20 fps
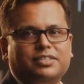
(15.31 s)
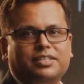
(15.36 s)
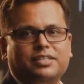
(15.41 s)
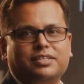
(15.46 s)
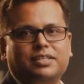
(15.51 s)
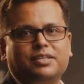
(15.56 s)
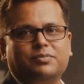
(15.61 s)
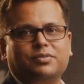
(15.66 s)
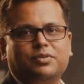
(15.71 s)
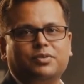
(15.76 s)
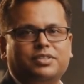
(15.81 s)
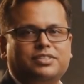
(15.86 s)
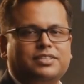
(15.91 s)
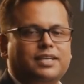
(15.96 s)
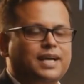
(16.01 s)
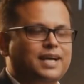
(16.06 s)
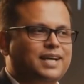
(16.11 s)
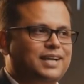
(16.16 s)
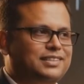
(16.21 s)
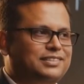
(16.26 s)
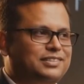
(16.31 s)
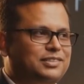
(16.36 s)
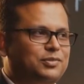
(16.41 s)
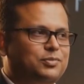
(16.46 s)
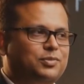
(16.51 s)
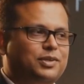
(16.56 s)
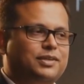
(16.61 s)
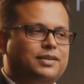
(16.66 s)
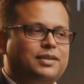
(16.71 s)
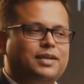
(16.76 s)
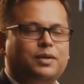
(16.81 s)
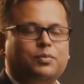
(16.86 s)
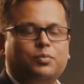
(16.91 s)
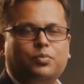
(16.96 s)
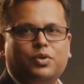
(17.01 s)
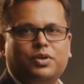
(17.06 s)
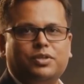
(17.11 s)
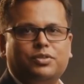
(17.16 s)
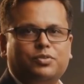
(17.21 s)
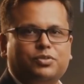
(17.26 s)
interviewers ask when they
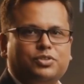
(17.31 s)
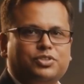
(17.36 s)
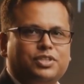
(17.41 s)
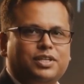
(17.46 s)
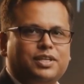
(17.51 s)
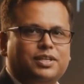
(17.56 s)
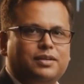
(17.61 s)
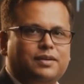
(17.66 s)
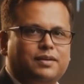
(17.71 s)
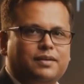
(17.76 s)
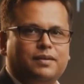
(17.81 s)
want to check